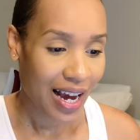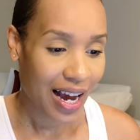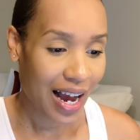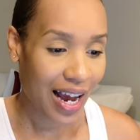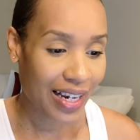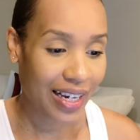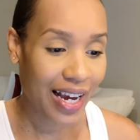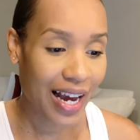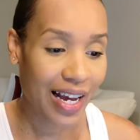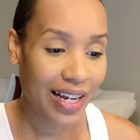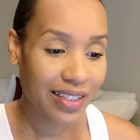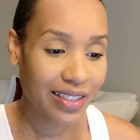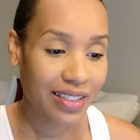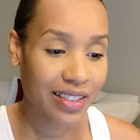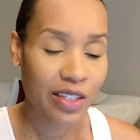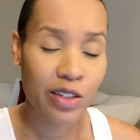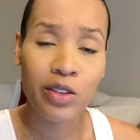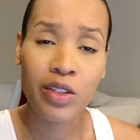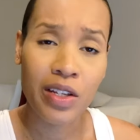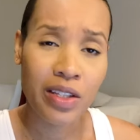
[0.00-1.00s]
I got
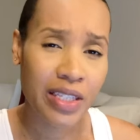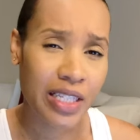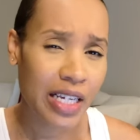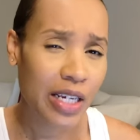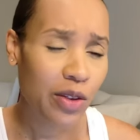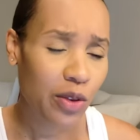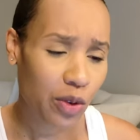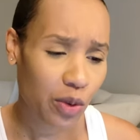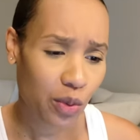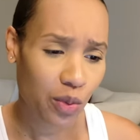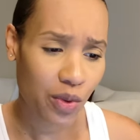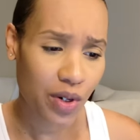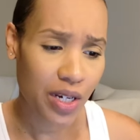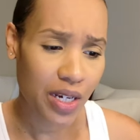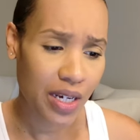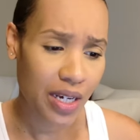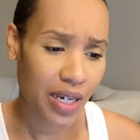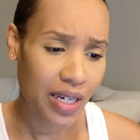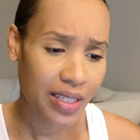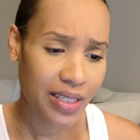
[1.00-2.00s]
there's a
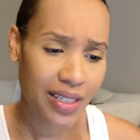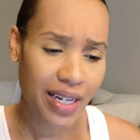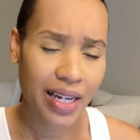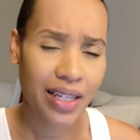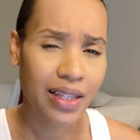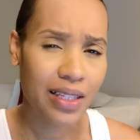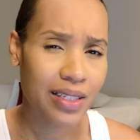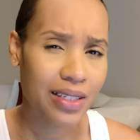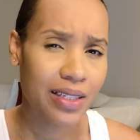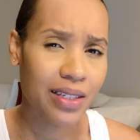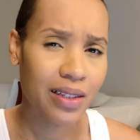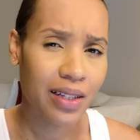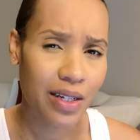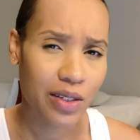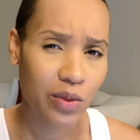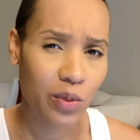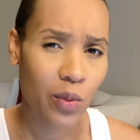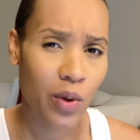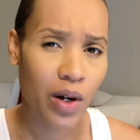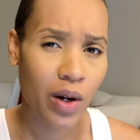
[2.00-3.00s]
D3 stainless steel
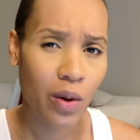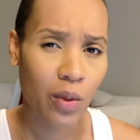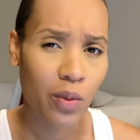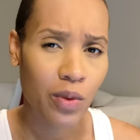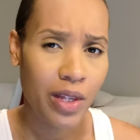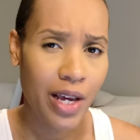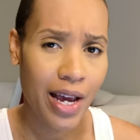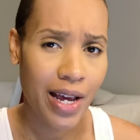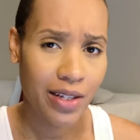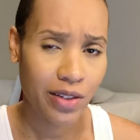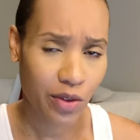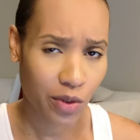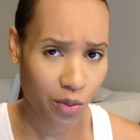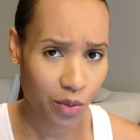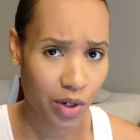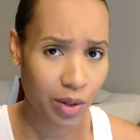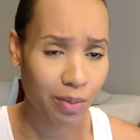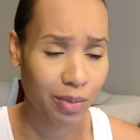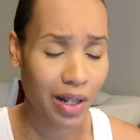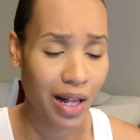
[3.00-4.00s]
as well that has
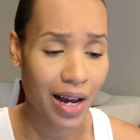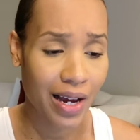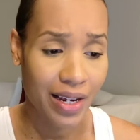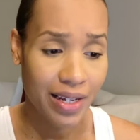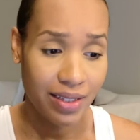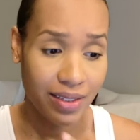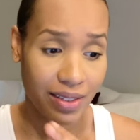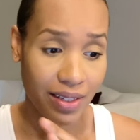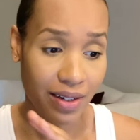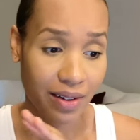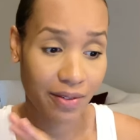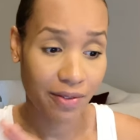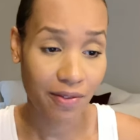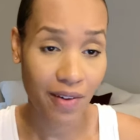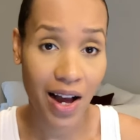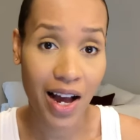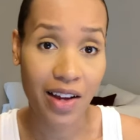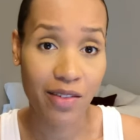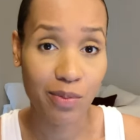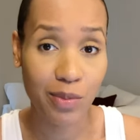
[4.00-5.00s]
three ply instead of
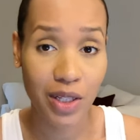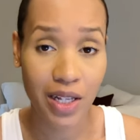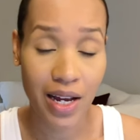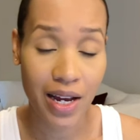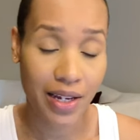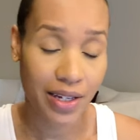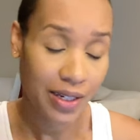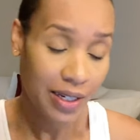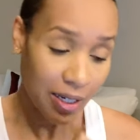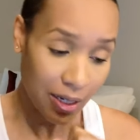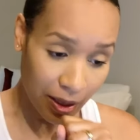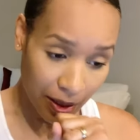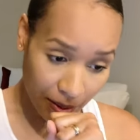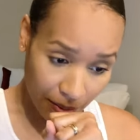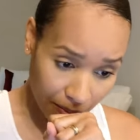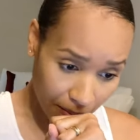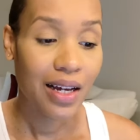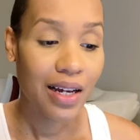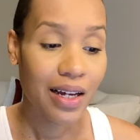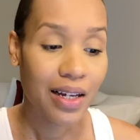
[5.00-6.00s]
five ply
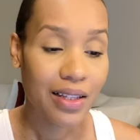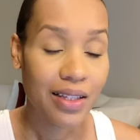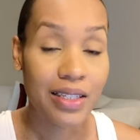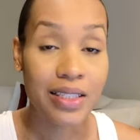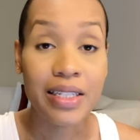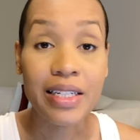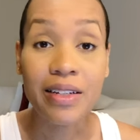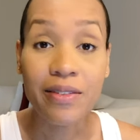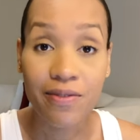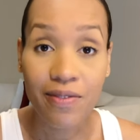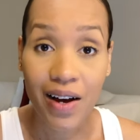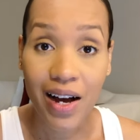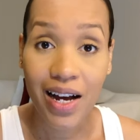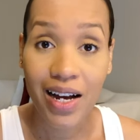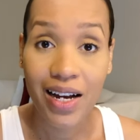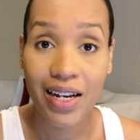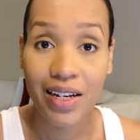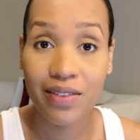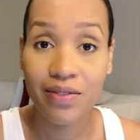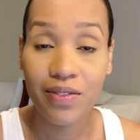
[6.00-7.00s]
the
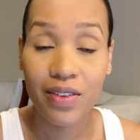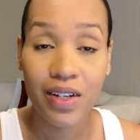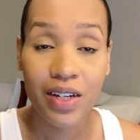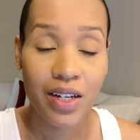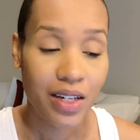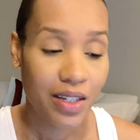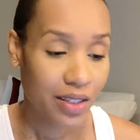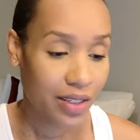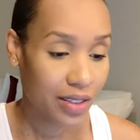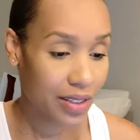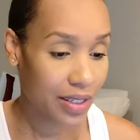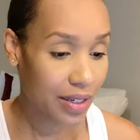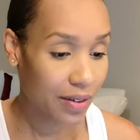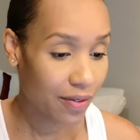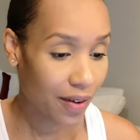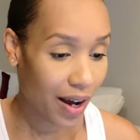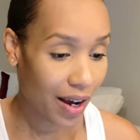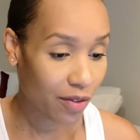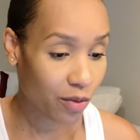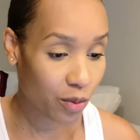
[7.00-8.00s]
D5, this
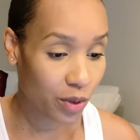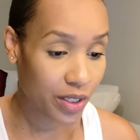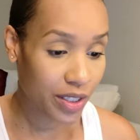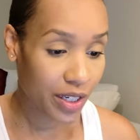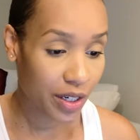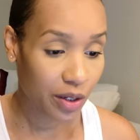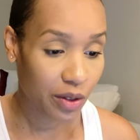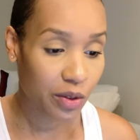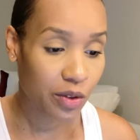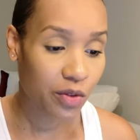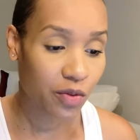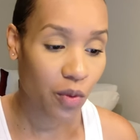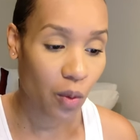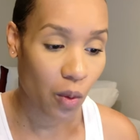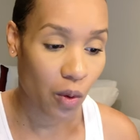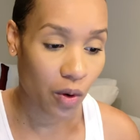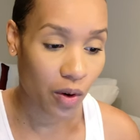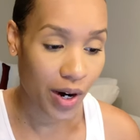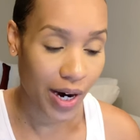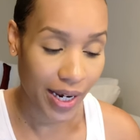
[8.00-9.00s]
D5 retails
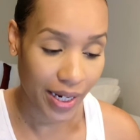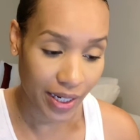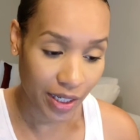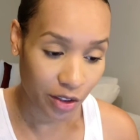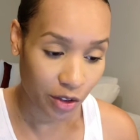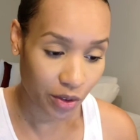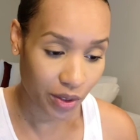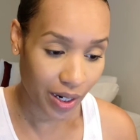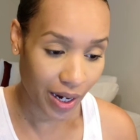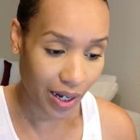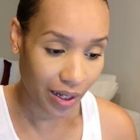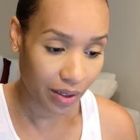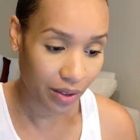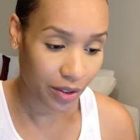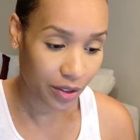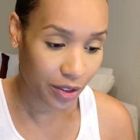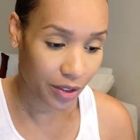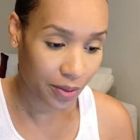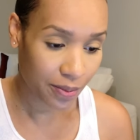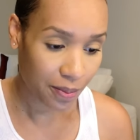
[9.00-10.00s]
for
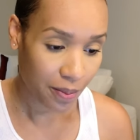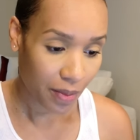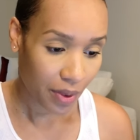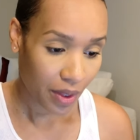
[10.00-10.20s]
$800